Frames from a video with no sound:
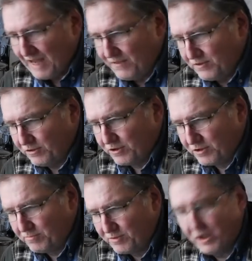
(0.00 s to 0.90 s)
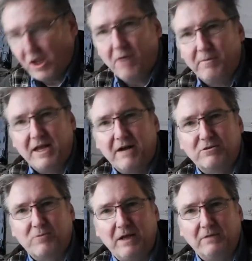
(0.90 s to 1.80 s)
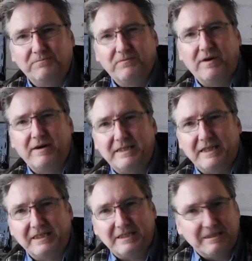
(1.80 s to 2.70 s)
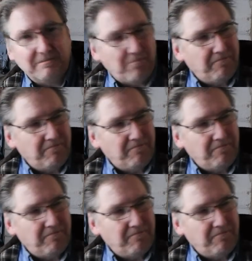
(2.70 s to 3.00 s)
and there's also some salami there as well, very tasty.